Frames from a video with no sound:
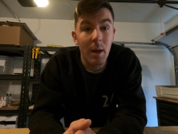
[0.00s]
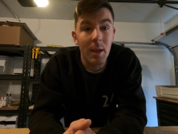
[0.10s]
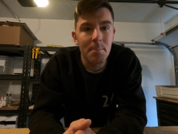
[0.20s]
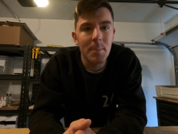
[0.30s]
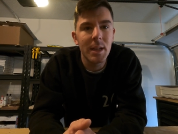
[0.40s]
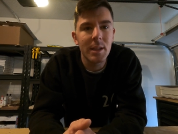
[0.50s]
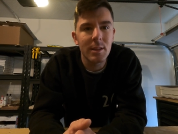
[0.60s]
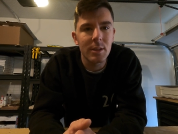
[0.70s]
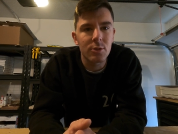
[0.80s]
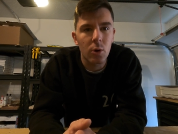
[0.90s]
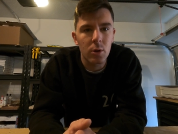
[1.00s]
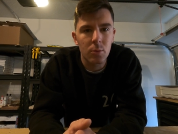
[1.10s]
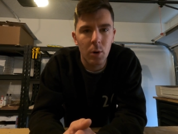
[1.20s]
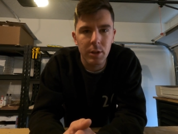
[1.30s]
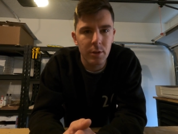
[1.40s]
I immediately started
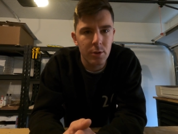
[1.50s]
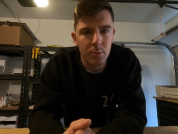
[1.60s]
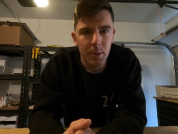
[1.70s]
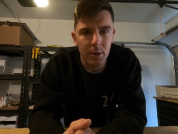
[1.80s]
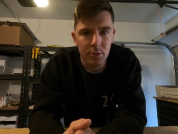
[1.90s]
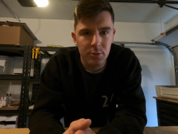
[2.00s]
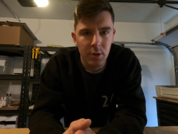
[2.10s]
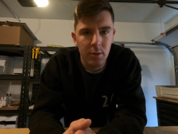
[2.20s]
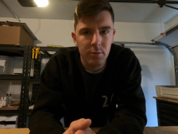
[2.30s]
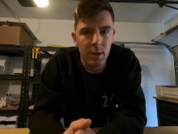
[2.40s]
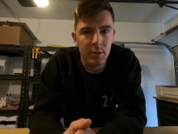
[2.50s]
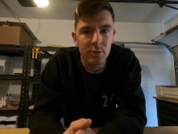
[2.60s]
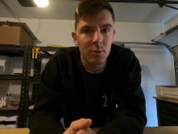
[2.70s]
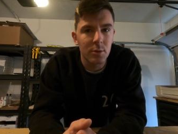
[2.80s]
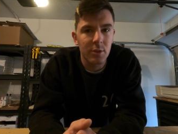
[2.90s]
wanting to do bigger stuff
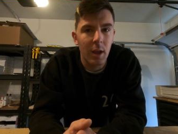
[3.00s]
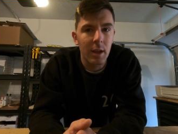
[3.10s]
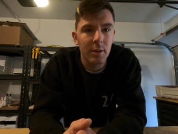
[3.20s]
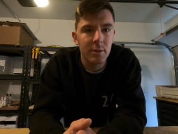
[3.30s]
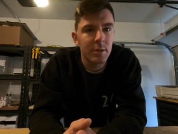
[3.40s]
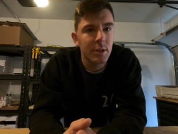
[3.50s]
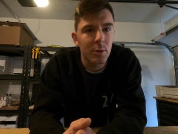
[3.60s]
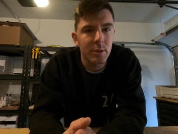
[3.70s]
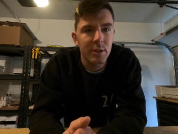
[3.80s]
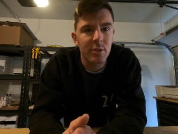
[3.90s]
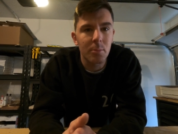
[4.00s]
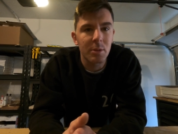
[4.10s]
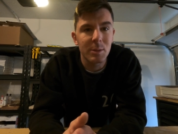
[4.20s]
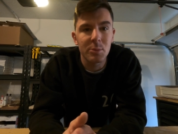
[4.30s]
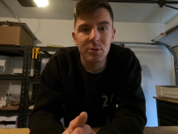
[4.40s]
as soon as I did
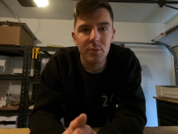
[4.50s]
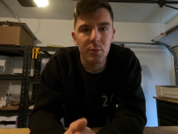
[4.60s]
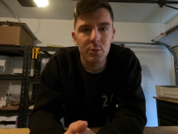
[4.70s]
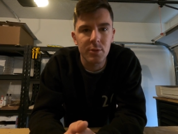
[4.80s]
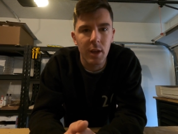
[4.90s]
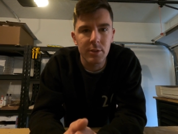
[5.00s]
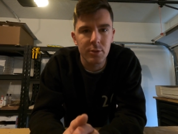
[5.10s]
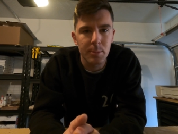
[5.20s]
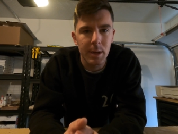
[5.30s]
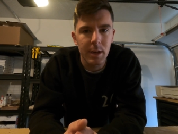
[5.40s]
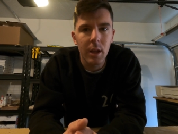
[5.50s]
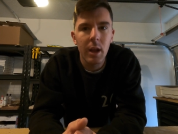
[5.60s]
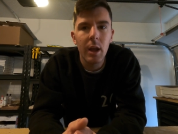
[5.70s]
something that was the full size of the bed.